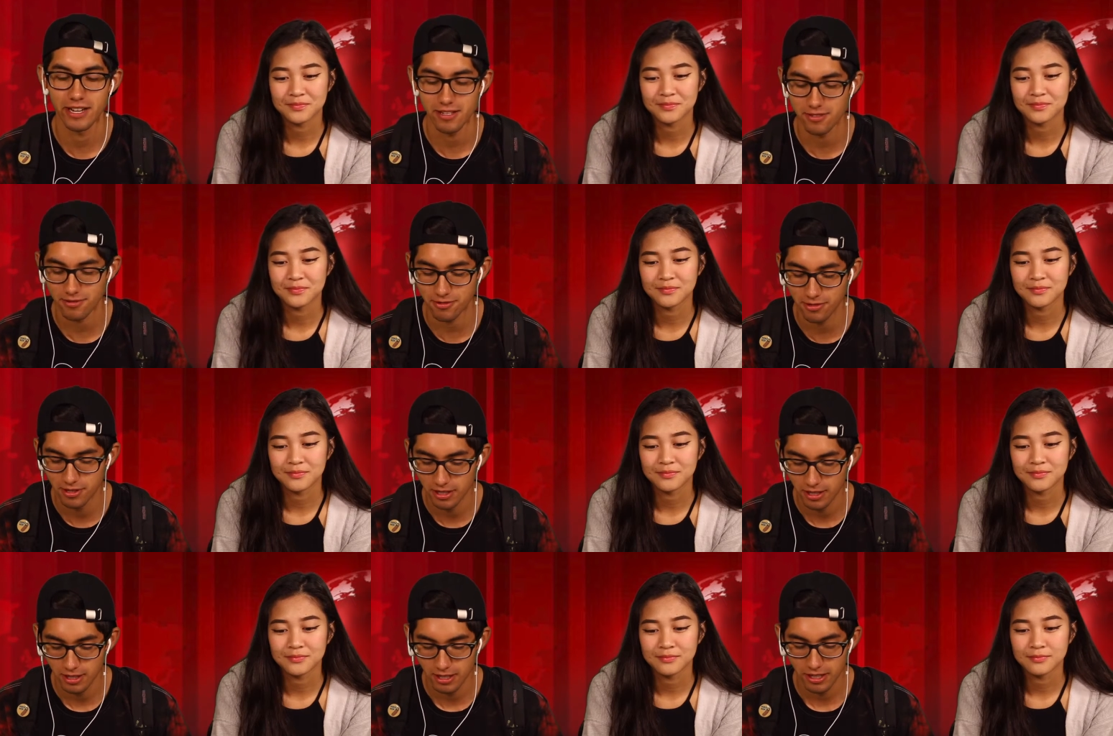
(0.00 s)
Speaker 1: High School.
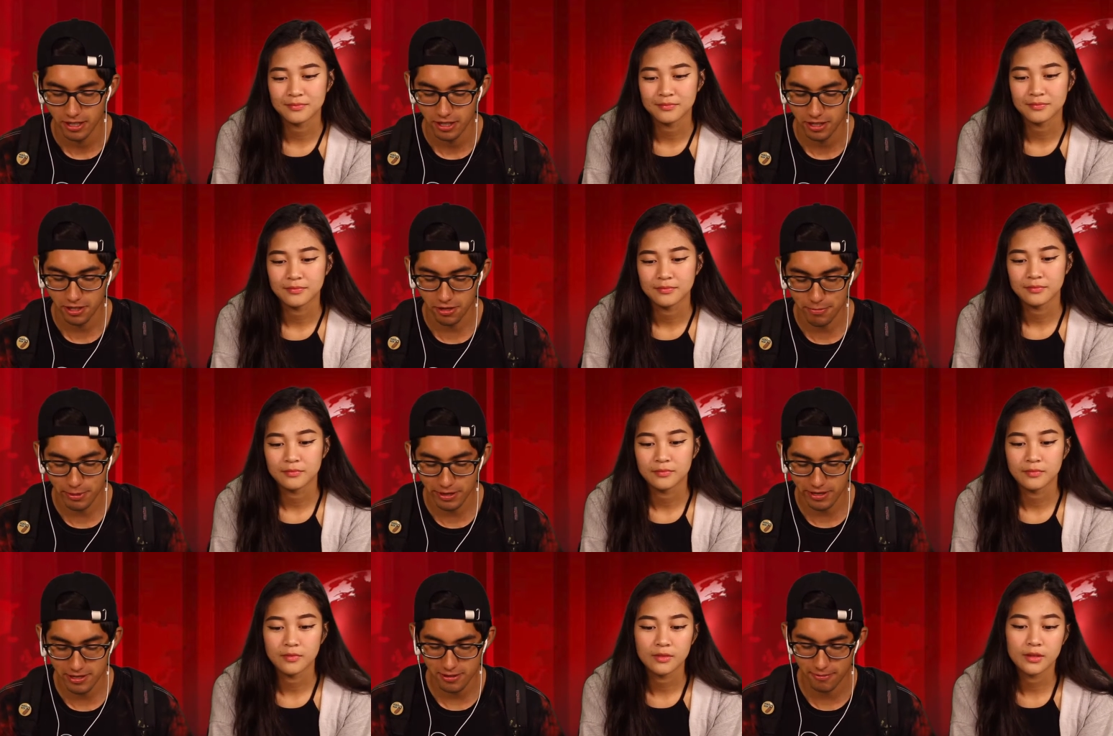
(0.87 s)
Your
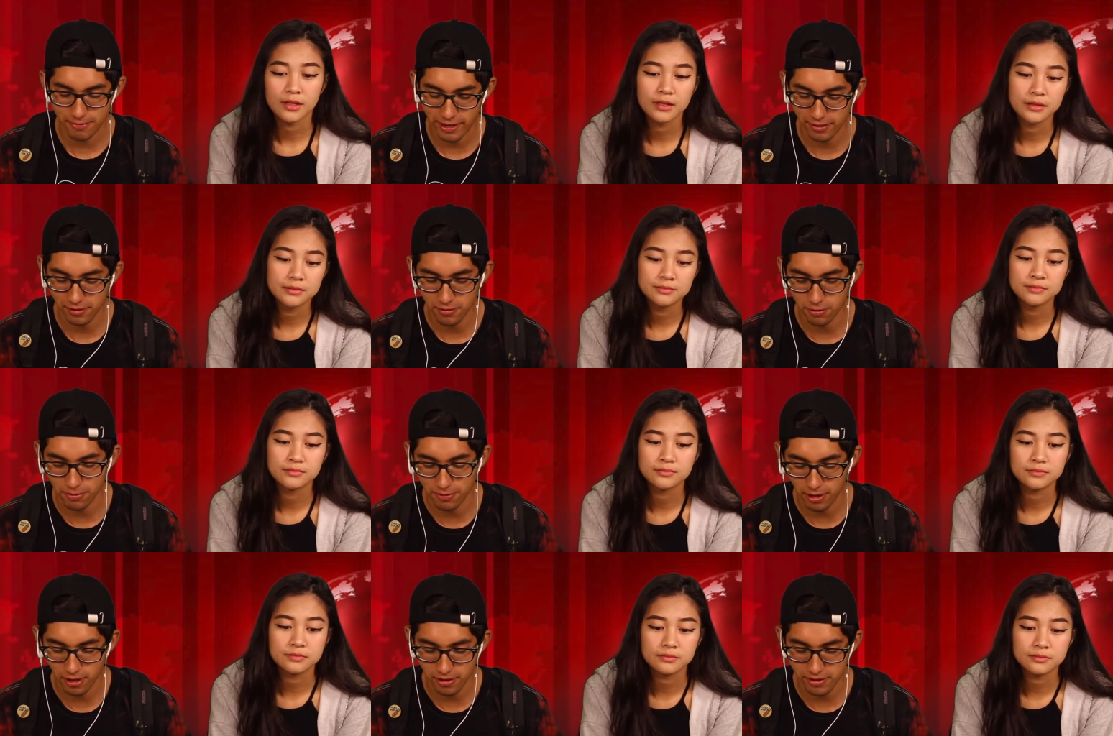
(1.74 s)
parents and family will
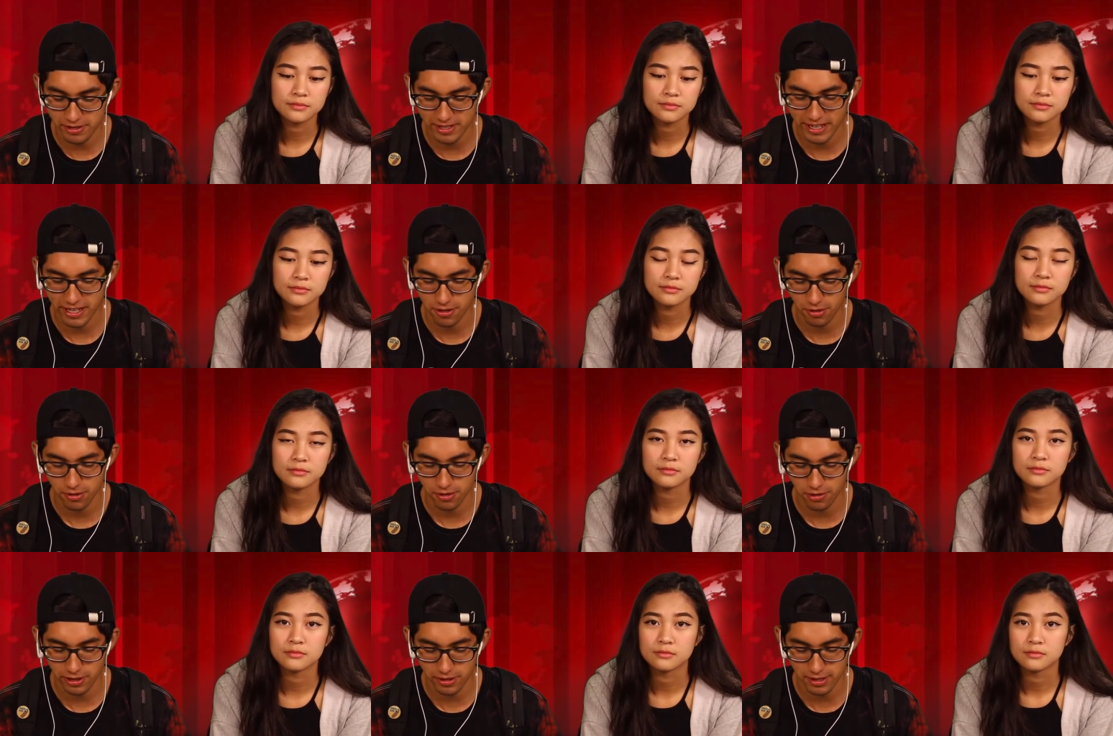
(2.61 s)
follow your schedule
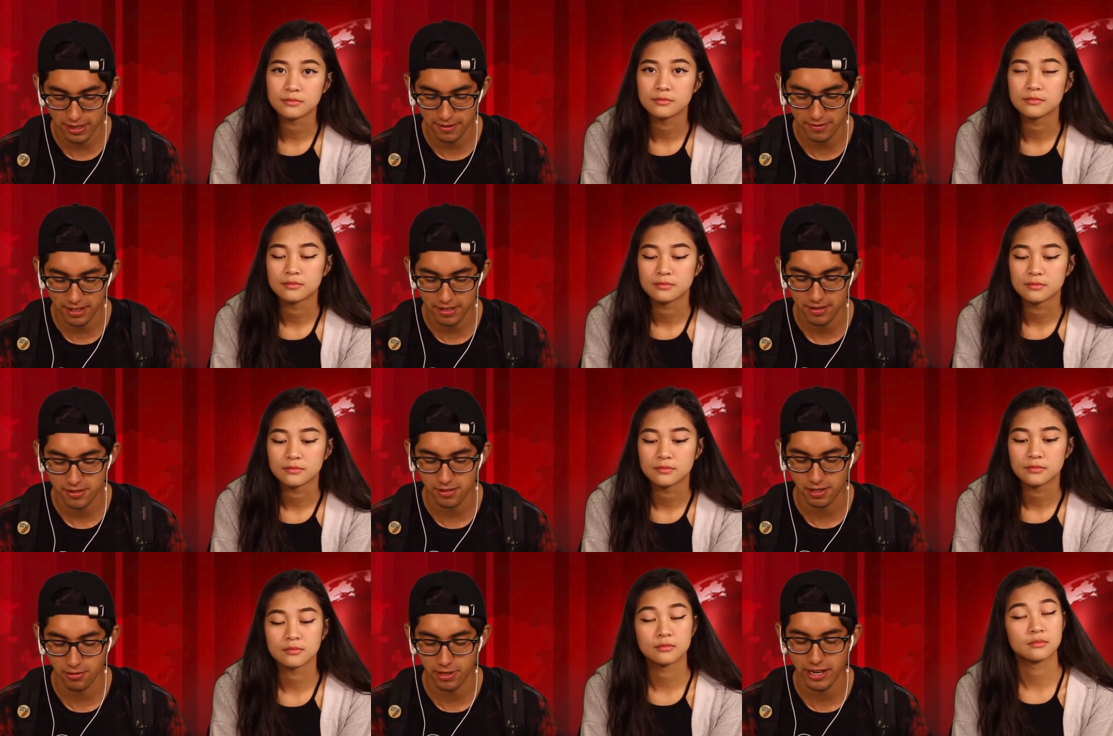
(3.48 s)
throughout the evening so
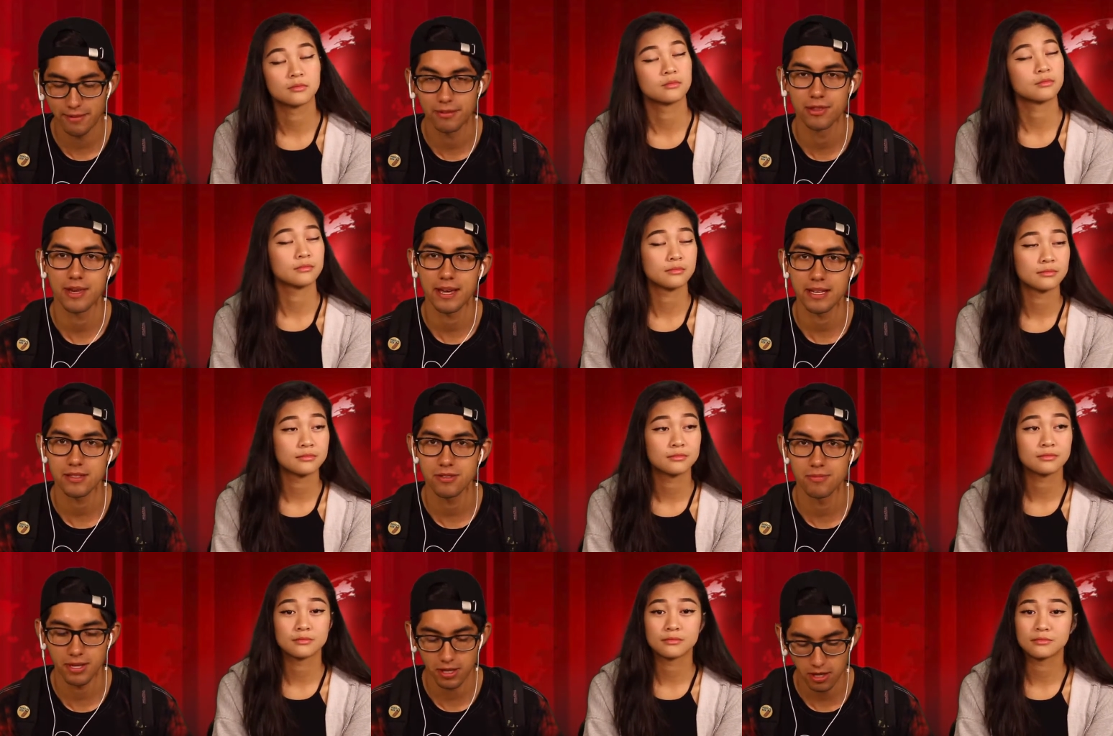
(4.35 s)
they will have a chance
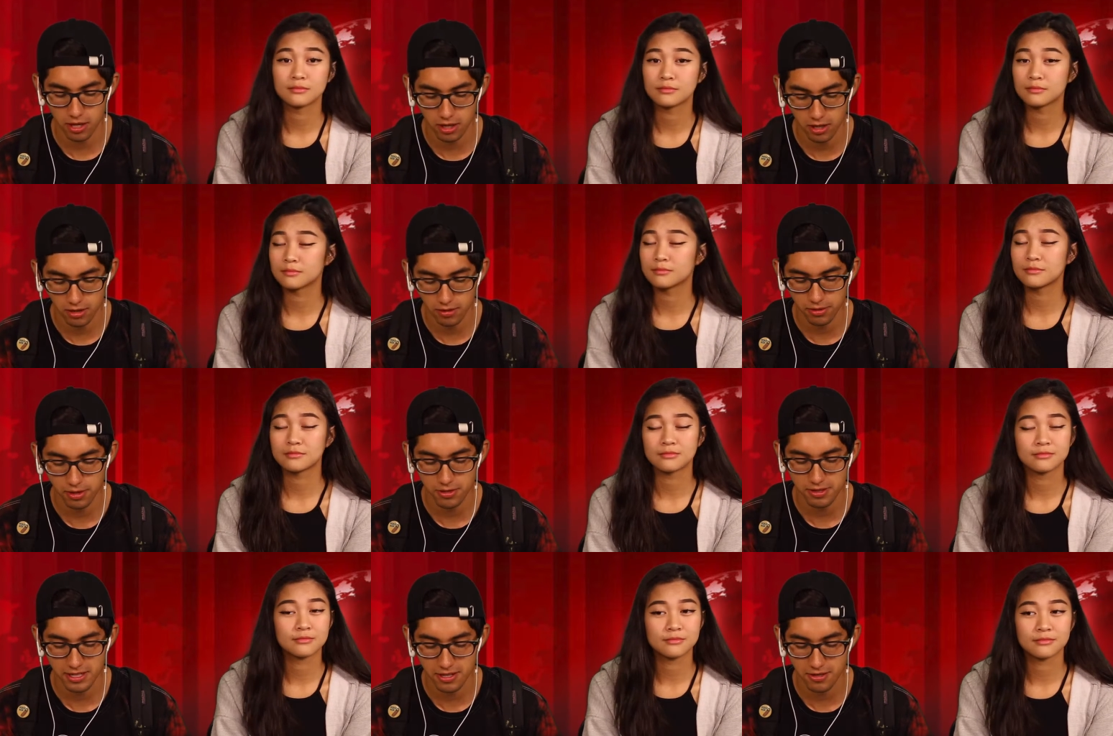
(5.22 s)
to meet all
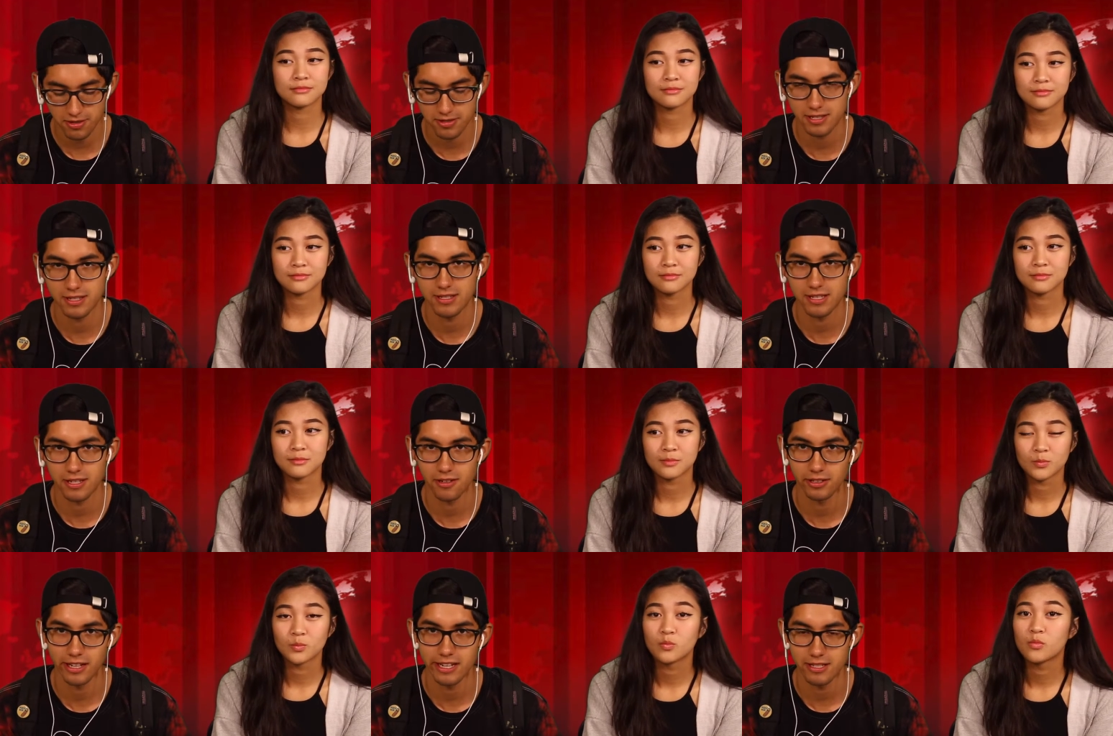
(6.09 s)
your teachers and see
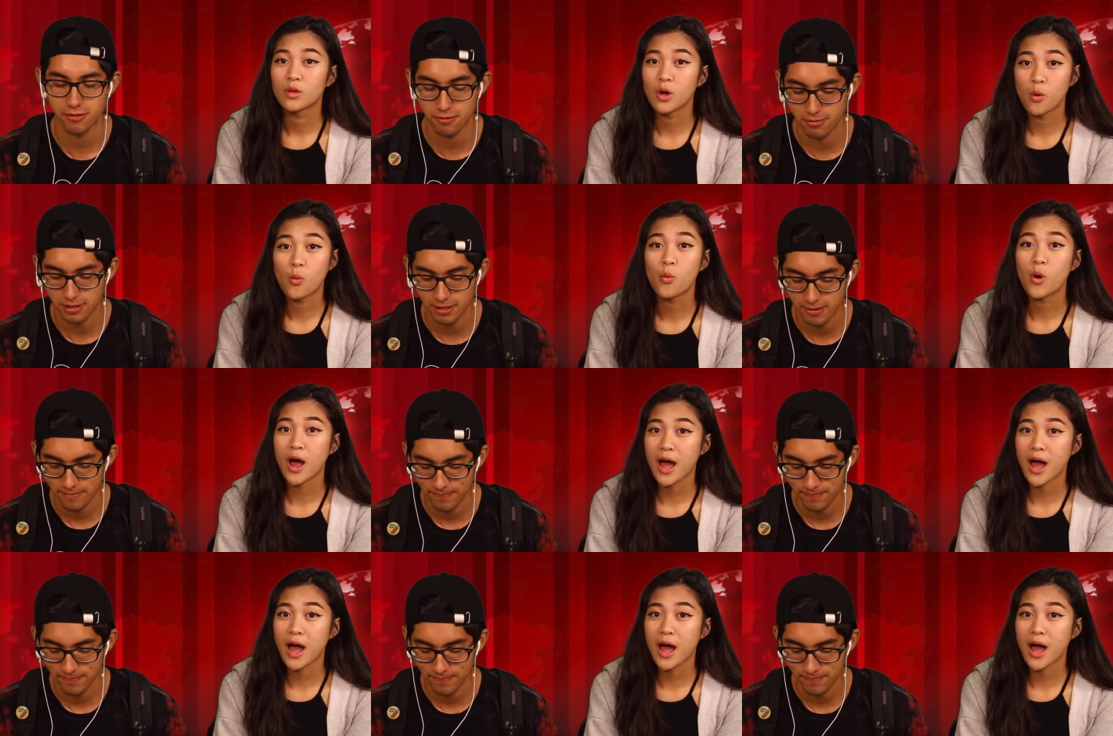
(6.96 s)
your classrooms.